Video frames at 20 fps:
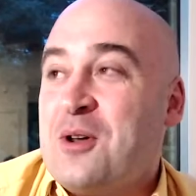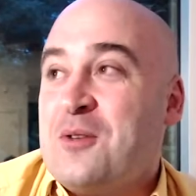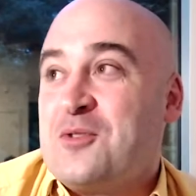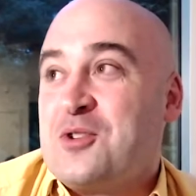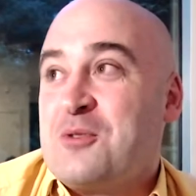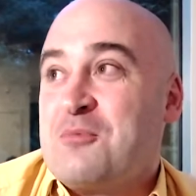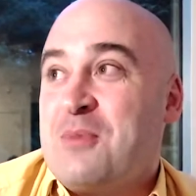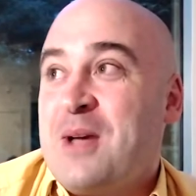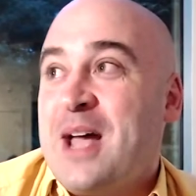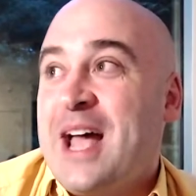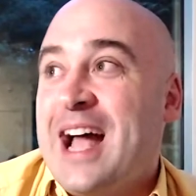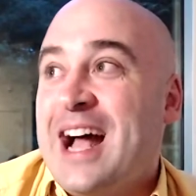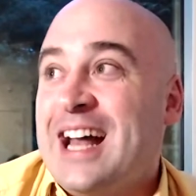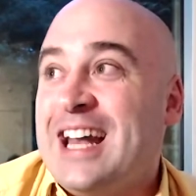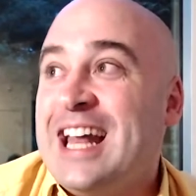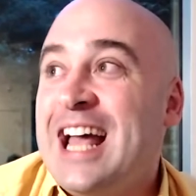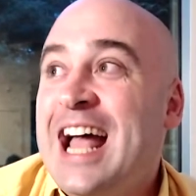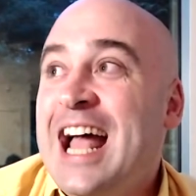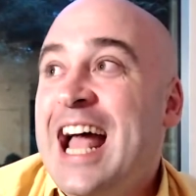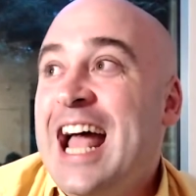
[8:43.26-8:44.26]

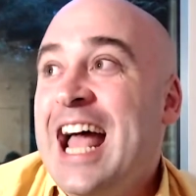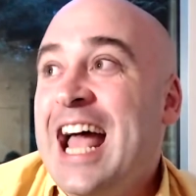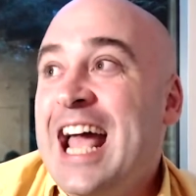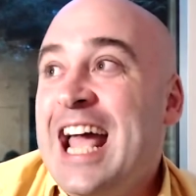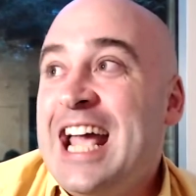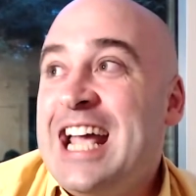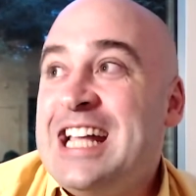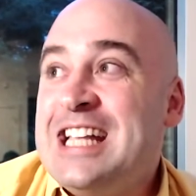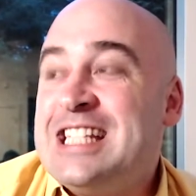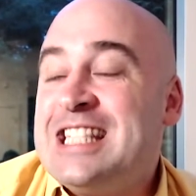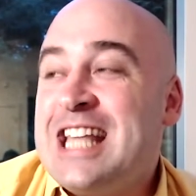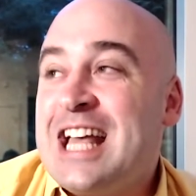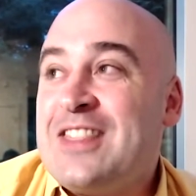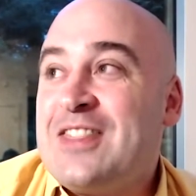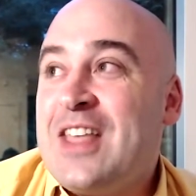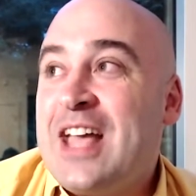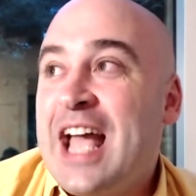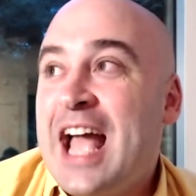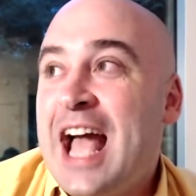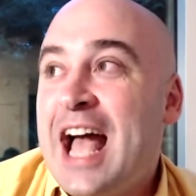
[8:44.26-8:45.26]
Japan is that
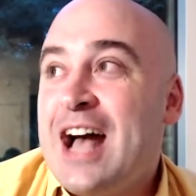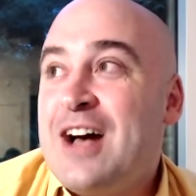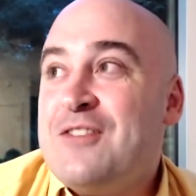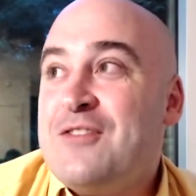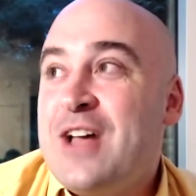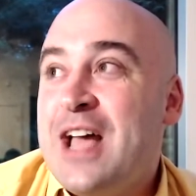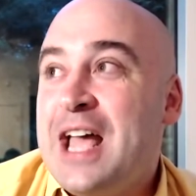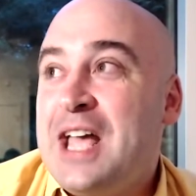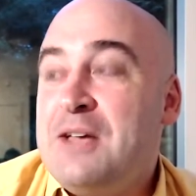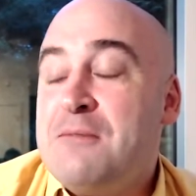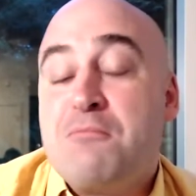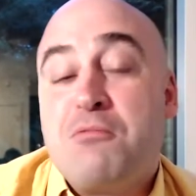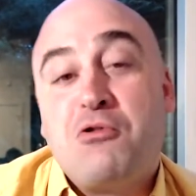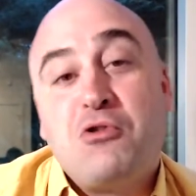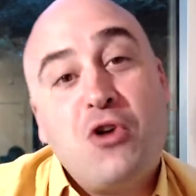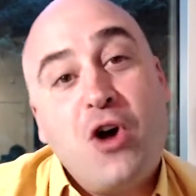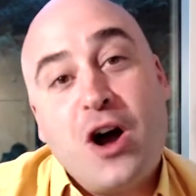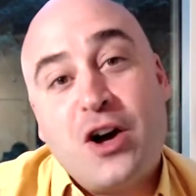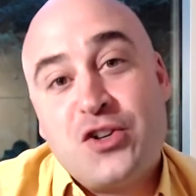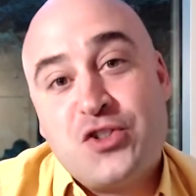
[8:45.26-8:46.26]
they have a
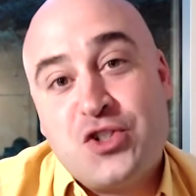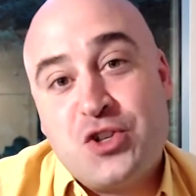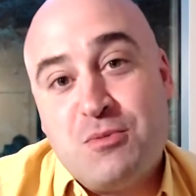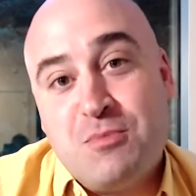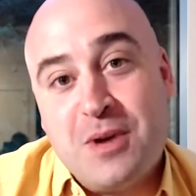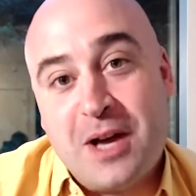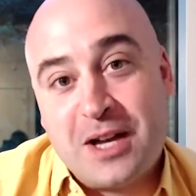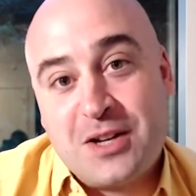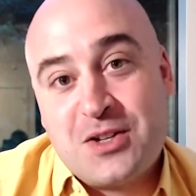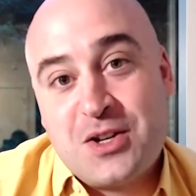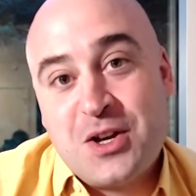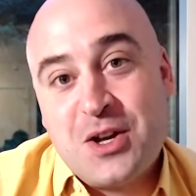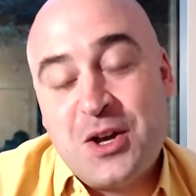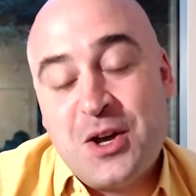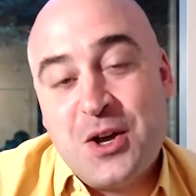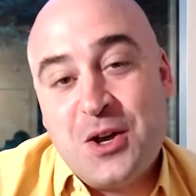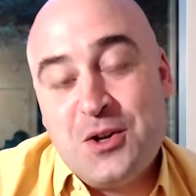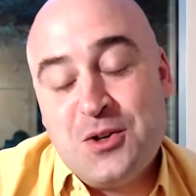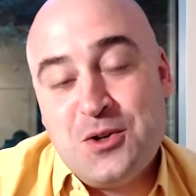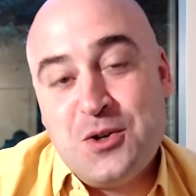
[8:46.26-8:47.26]
proximate
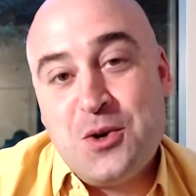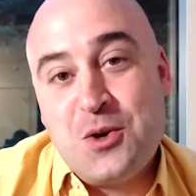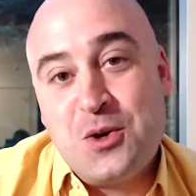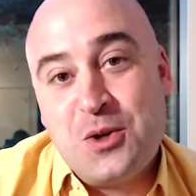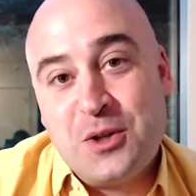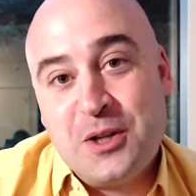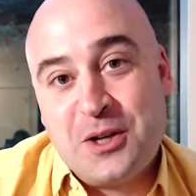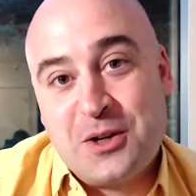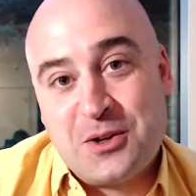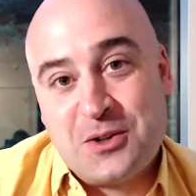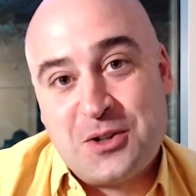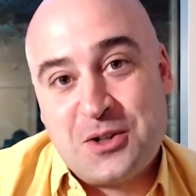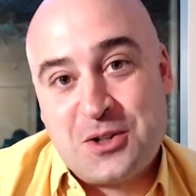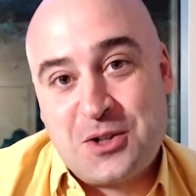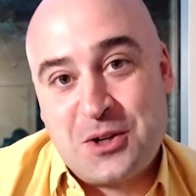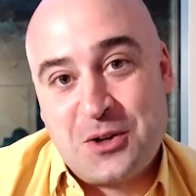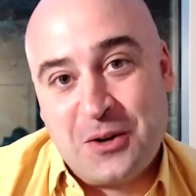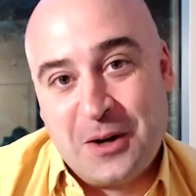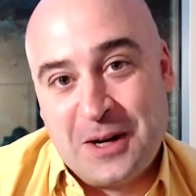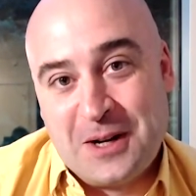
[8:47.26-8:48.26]
nuclear
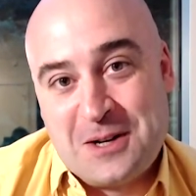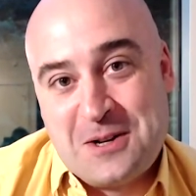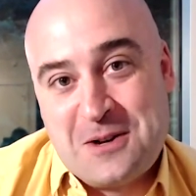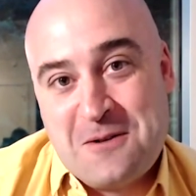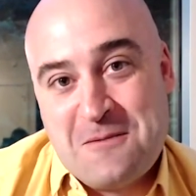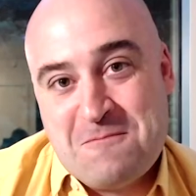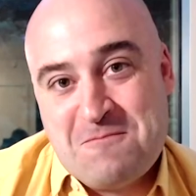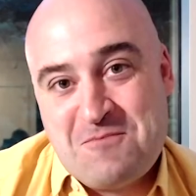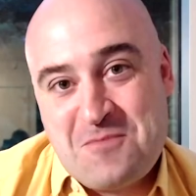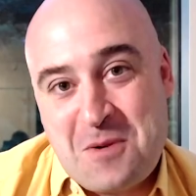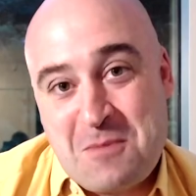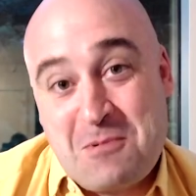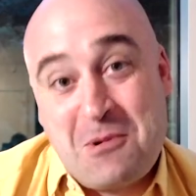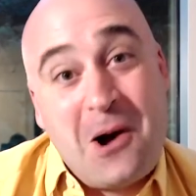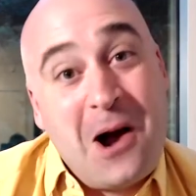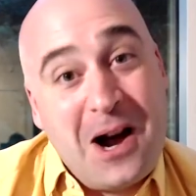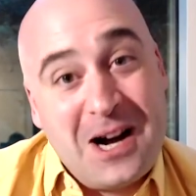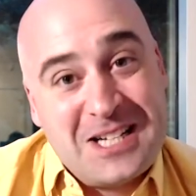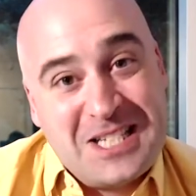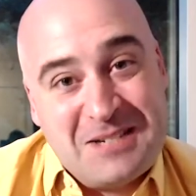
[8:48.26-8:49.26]
deterrent.
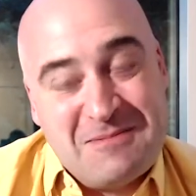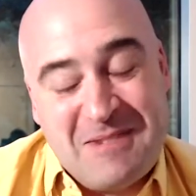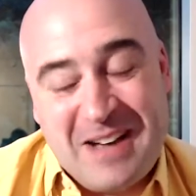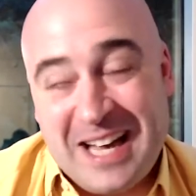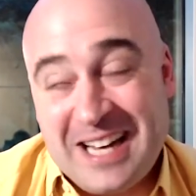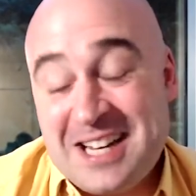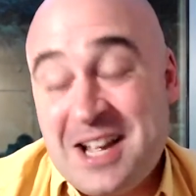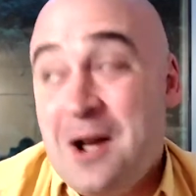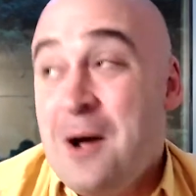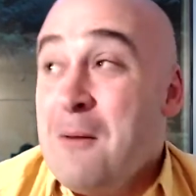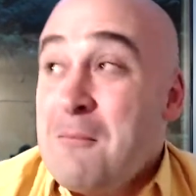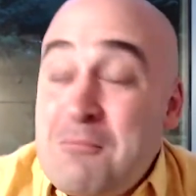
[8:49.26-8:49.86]
Proximate.